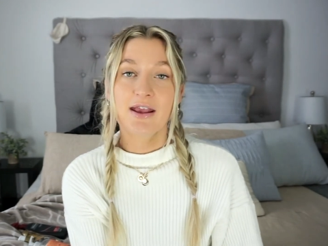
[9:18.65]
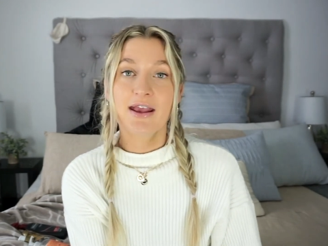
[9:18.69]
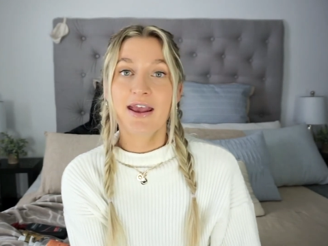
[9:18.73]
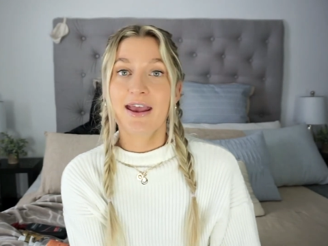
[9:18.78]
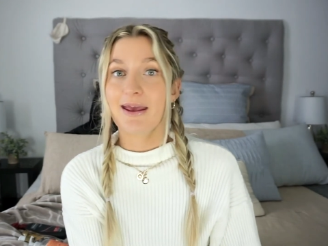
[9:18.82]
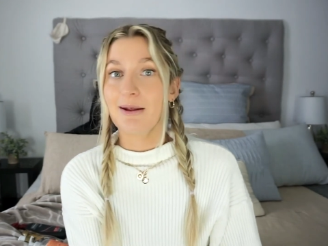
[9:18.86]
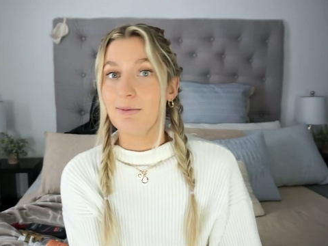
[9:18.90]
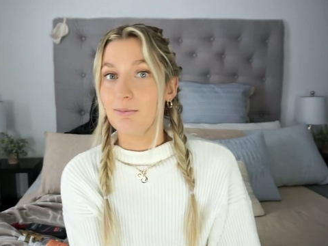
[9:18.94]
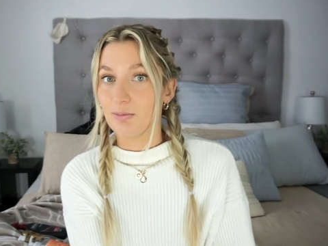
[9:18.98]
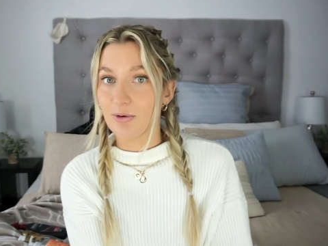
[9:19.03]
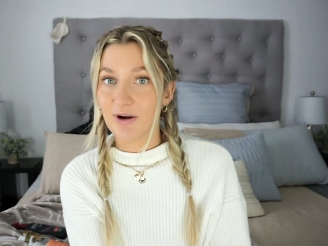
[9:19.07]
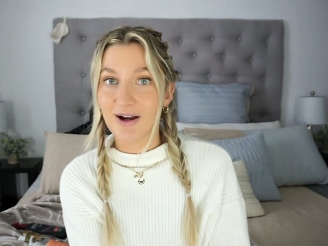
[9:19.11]

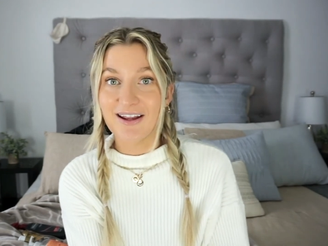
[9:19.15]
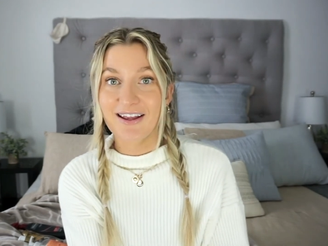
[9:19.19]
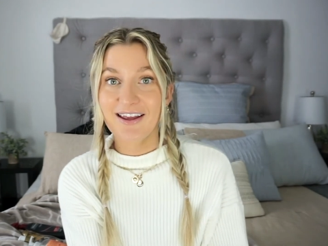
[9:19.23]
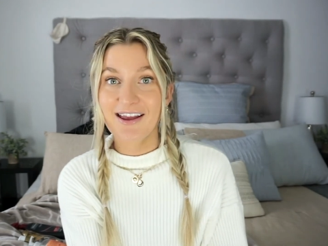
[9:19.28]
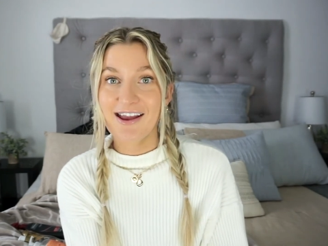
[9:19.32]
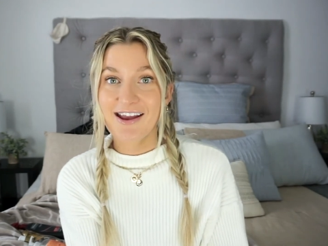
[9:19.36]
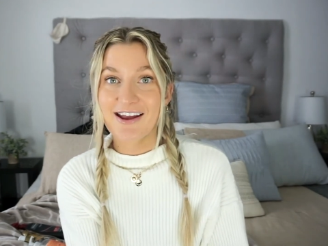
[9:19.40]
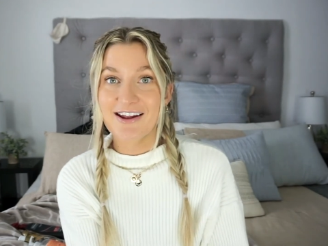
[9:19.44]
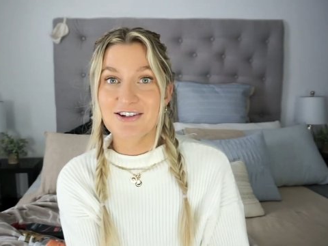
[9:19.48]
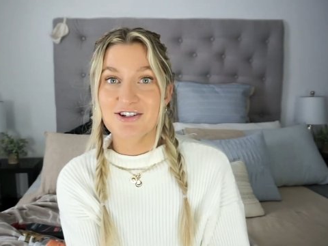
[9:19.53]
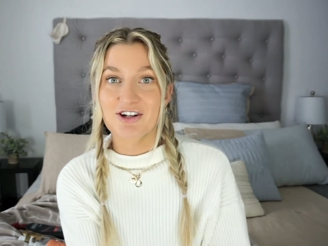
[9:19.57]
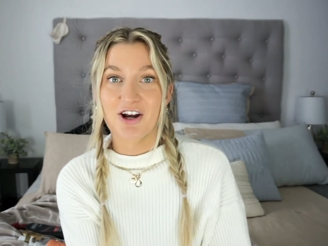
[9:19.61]
and
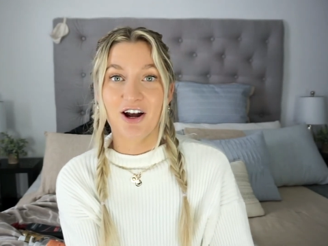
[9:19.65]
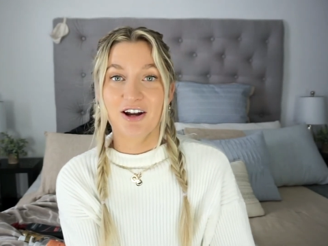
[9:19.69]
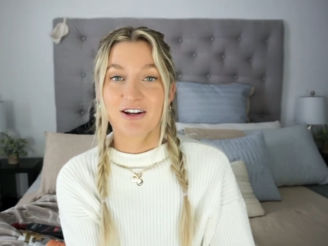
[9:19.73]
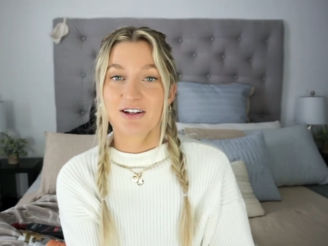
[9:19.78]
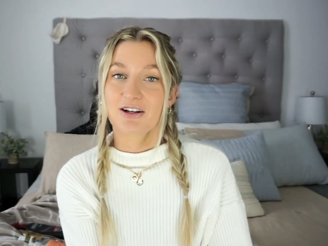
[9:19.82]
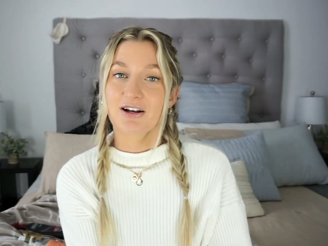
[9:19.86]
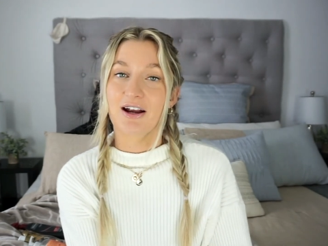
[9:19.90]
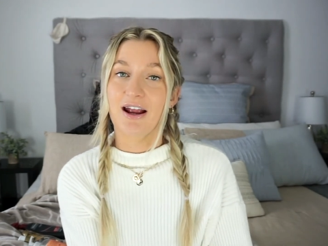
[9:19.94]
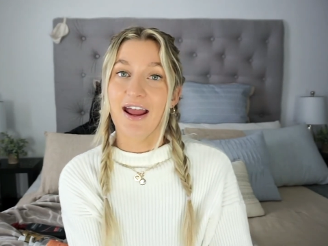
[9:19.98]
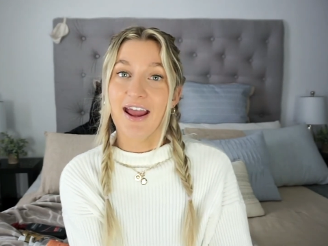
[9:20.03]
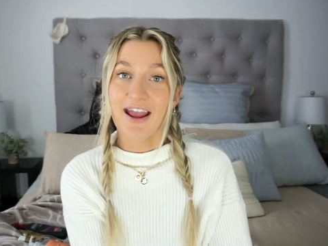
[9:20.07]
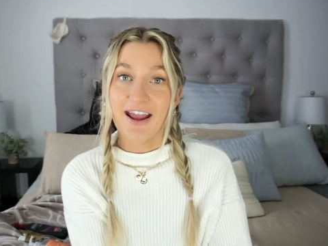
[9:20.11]
breakage on
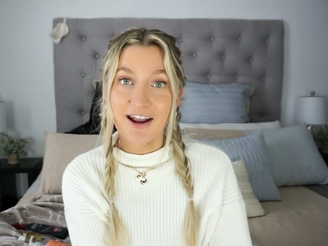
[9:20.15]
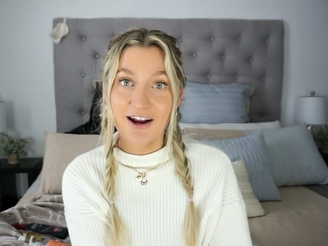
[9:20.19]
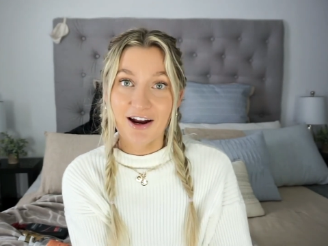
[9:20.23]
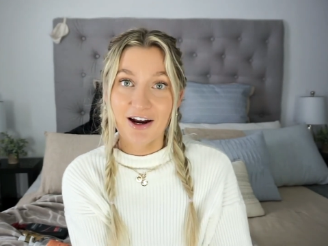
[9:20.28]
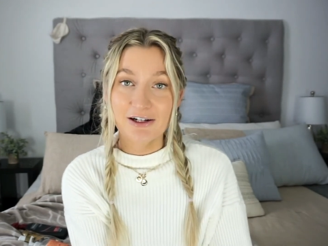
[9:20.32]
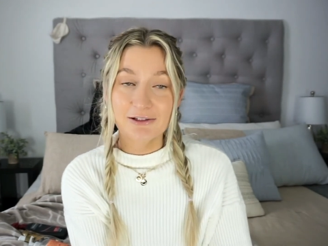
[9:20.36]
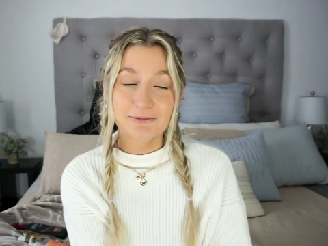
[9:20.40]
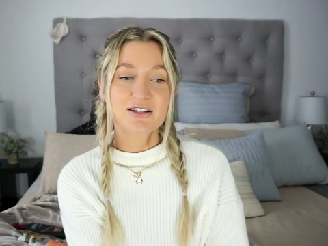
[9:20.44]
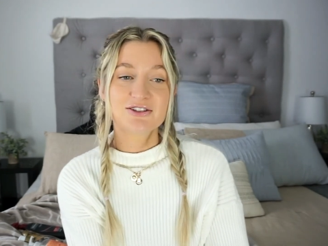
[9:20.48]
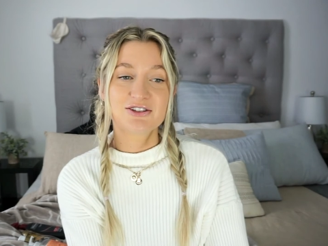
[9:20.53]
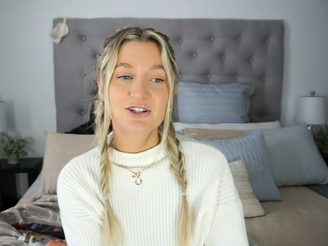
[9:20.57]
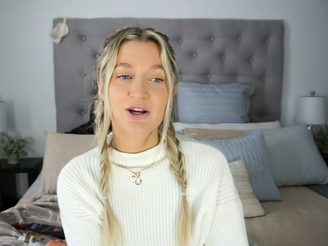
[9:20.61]
your
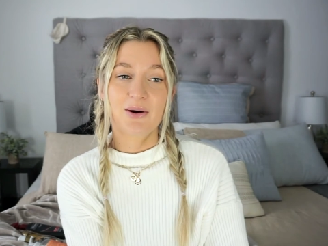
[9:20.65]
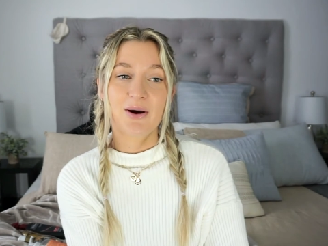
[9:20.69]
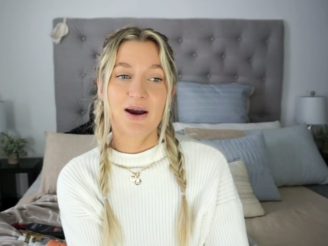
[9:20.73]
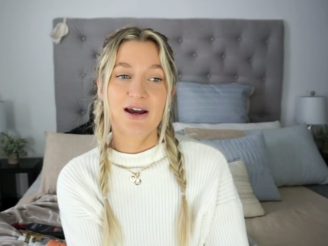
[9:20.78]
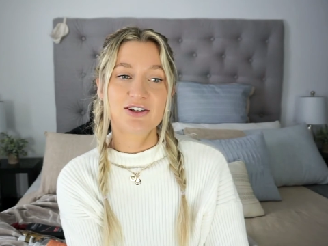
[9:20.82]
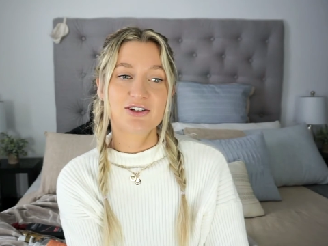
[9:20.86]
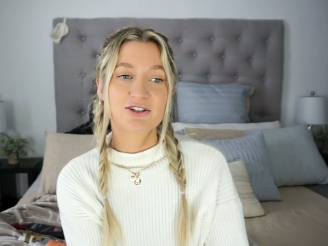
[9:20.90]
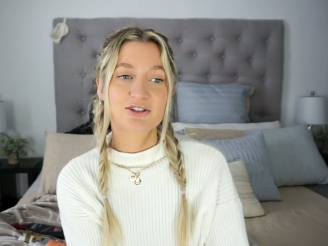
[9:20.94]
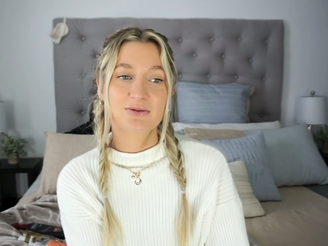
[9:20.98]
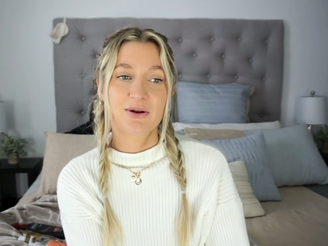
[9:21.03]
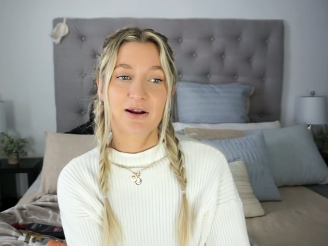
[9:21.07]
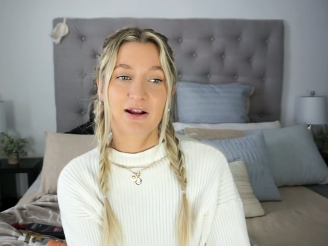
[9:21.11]
hair. So I
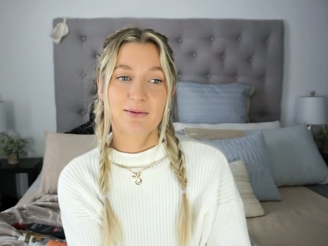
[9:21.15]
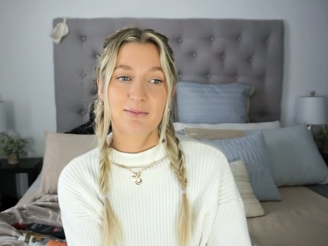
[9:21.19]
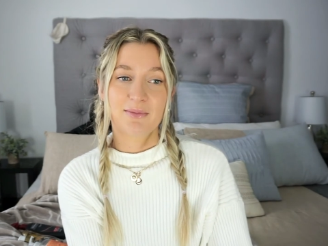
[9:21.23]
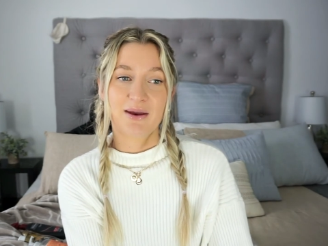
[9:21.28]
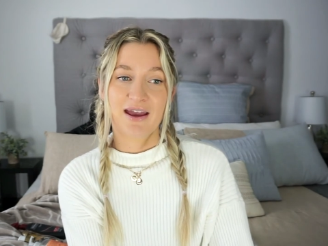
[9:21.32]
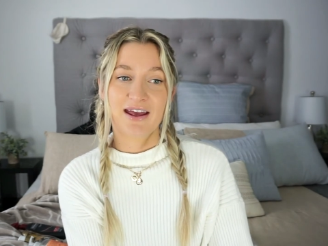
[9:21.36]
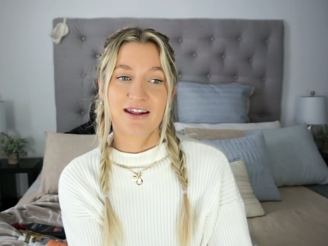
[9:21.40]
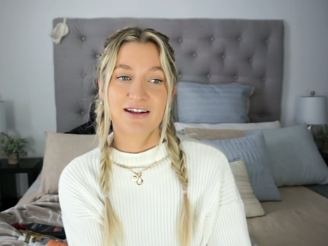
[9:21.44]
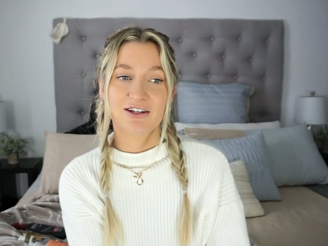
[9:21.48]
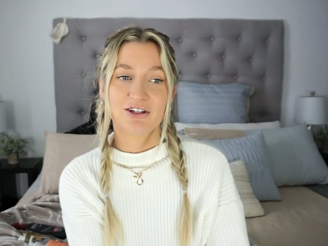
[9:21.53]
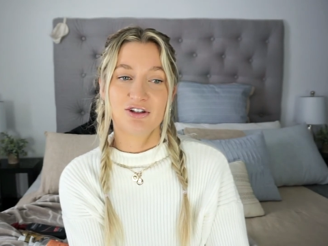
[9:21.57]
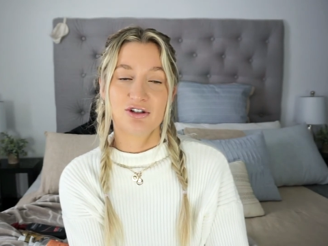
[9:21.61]
just
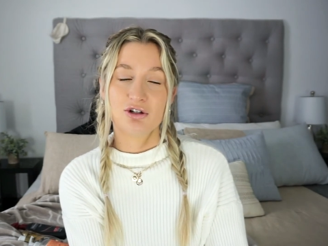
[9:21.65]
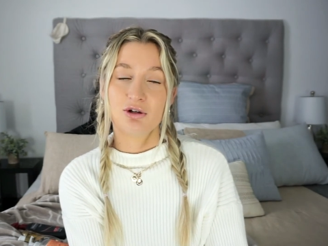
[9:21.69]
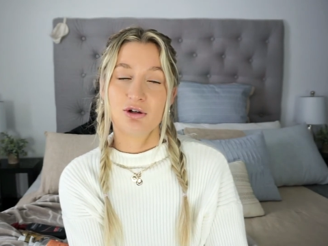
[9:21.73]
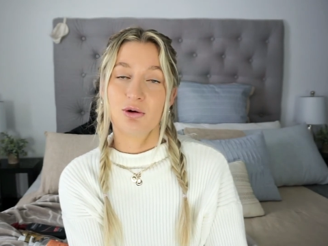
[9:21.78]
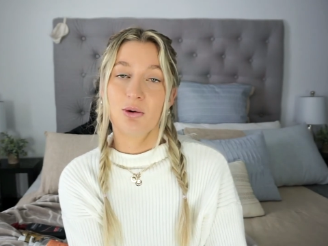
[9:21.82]
recommend to